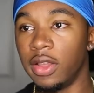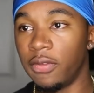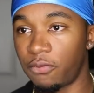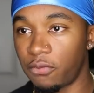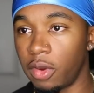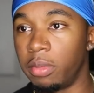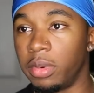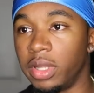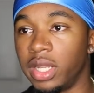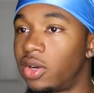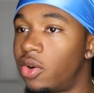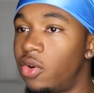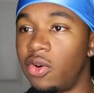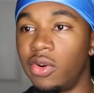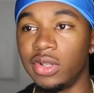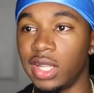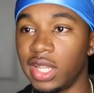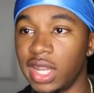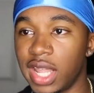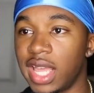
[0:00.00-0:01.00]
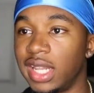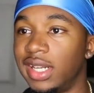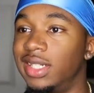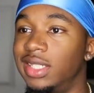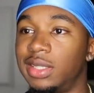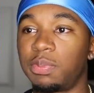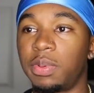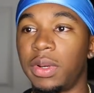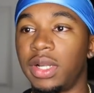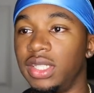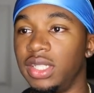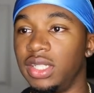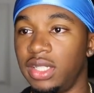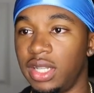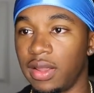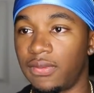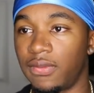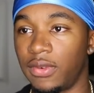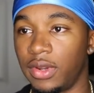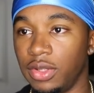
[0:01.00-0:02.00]
you feel me? Like all of that, then it's probably
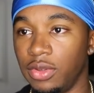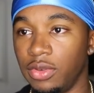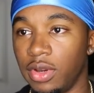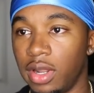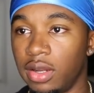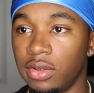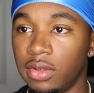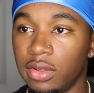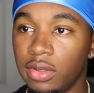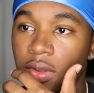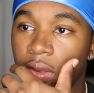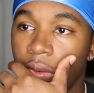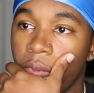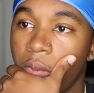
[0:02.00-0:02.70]
different, you know.